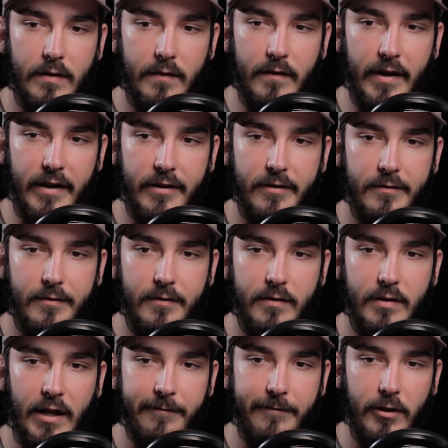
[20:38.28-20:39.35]
like
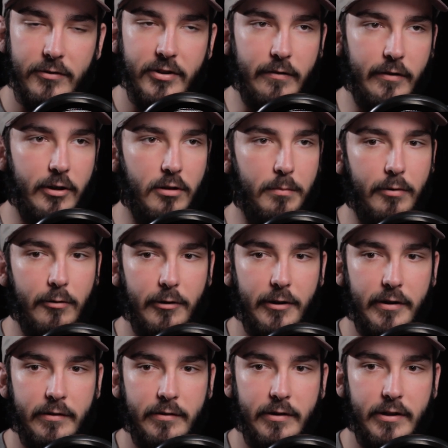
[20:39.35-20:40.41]
I felt a little
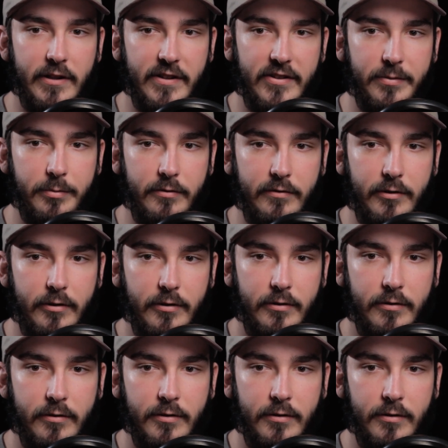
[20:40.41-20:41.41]
bored in this movie.